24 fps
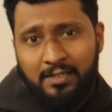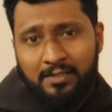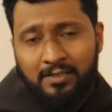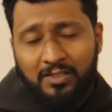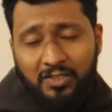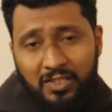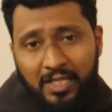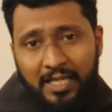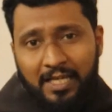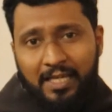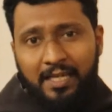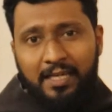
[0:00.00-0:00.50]
The
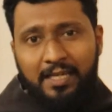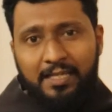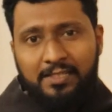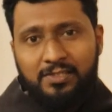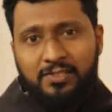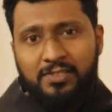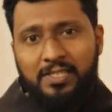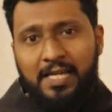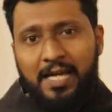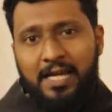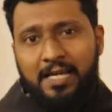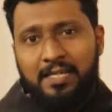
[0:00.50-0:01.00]
thing
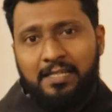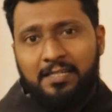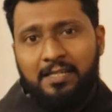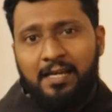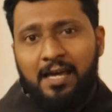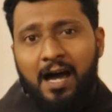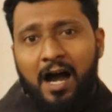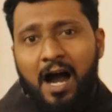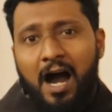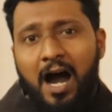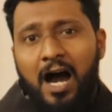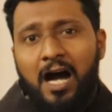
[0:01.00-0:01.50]
is that,
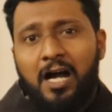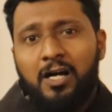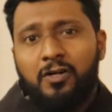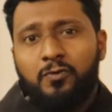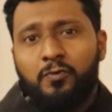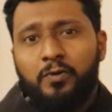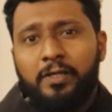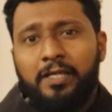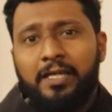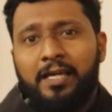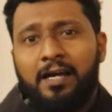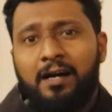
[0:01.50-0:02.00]
are
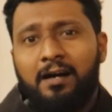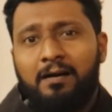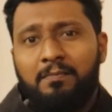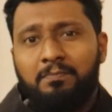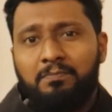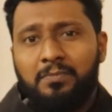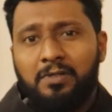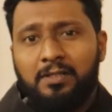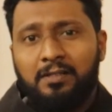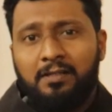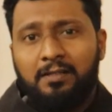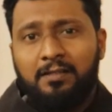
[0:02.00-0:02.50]
we
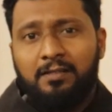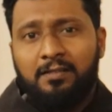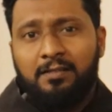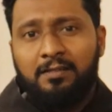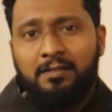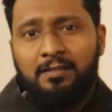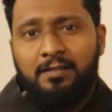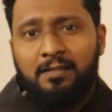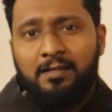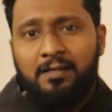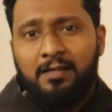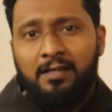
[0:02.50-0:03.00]
humble?
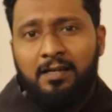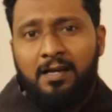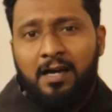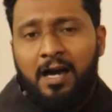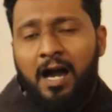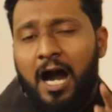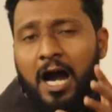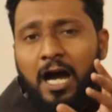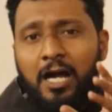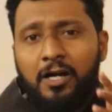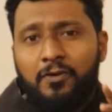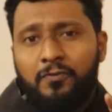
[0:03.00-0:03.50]

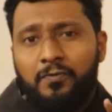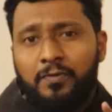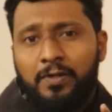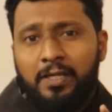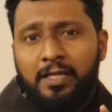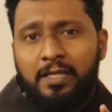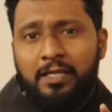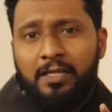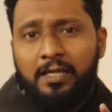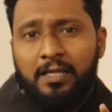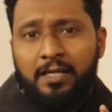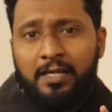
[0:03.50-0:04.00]
Are
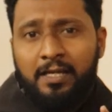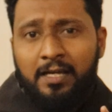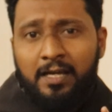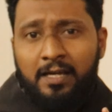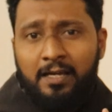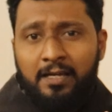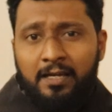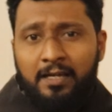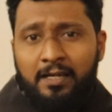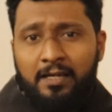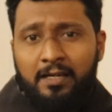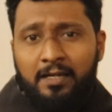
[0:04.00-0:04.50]
we
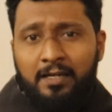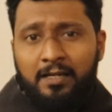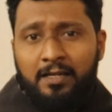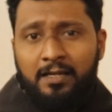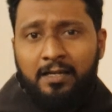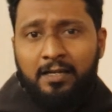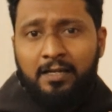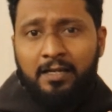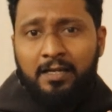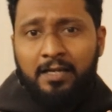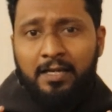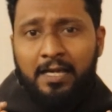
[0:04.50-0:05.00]

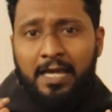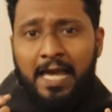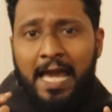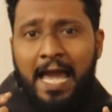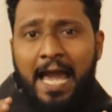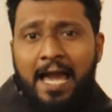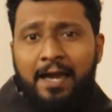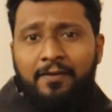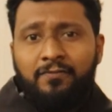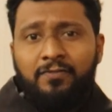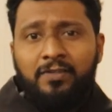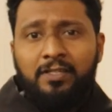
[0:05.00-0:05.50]

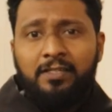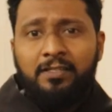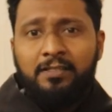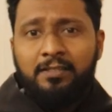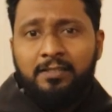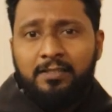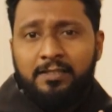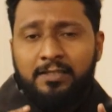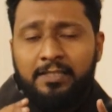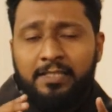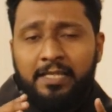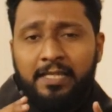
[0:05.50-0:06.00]

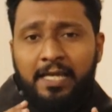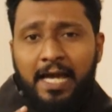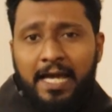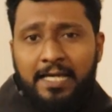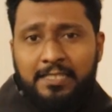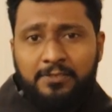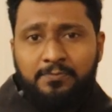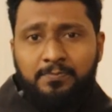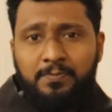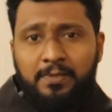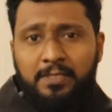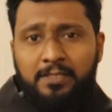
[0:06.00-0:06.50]
having the
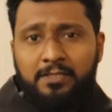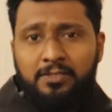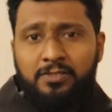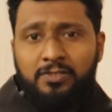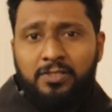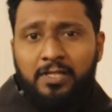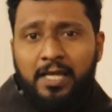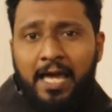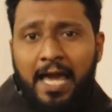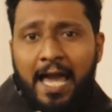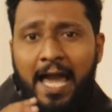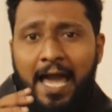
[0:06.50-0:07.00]

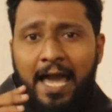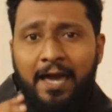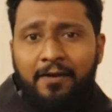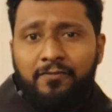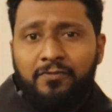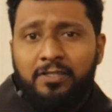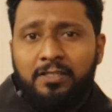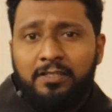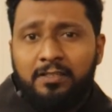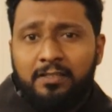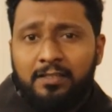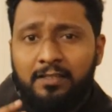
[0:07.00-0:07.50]
aspect,
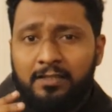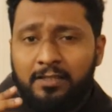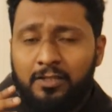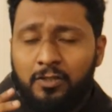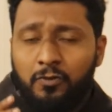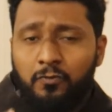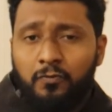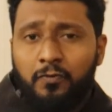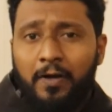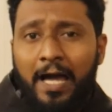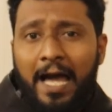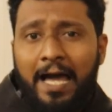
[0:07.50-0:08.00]
having
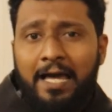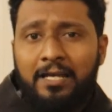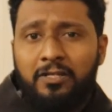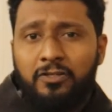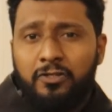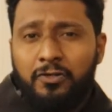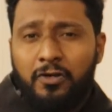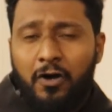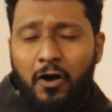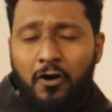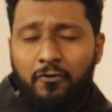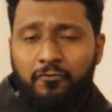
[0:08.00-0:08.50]
the
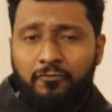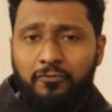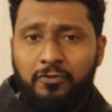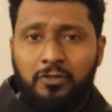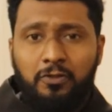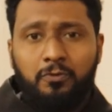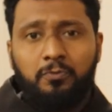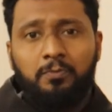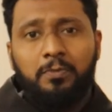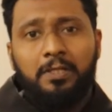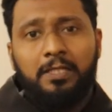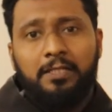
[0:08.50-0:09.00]
value of
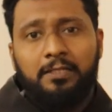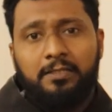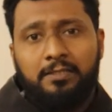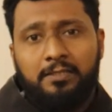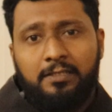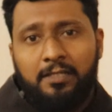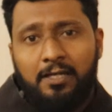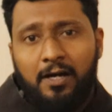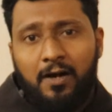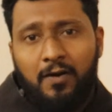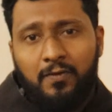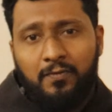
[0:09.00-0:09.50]

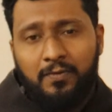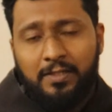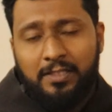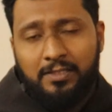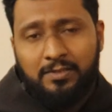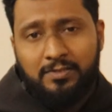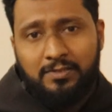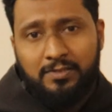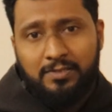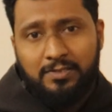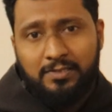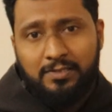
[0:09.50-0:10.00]
humility over
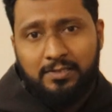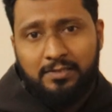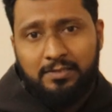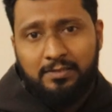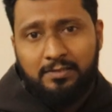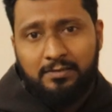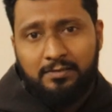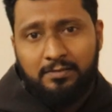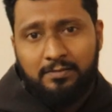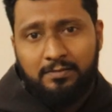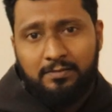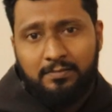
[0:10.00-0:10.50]

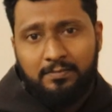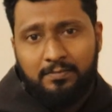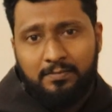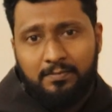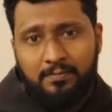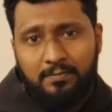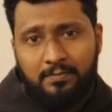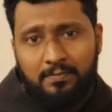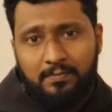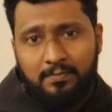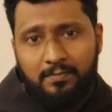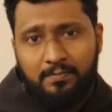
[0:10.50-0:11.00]
others,
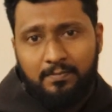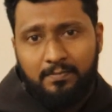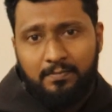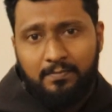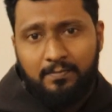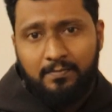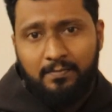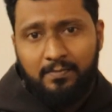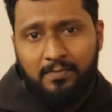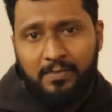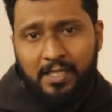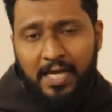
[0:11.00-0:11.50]

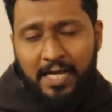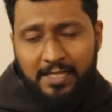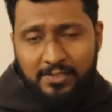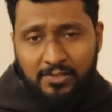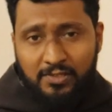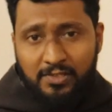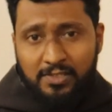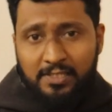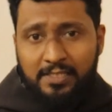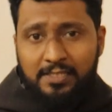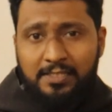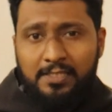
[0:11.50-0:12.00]
as
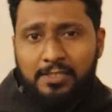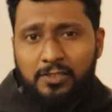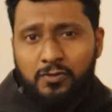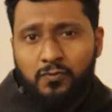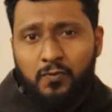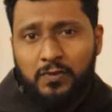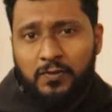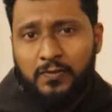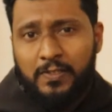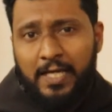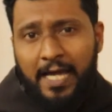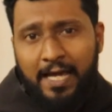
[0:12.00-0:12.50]
Jesus
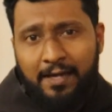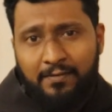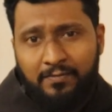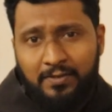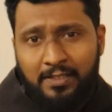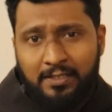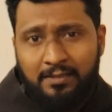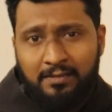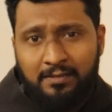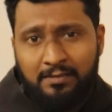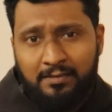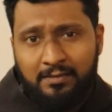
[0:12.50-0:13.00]
was
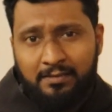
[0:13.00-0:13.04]
having?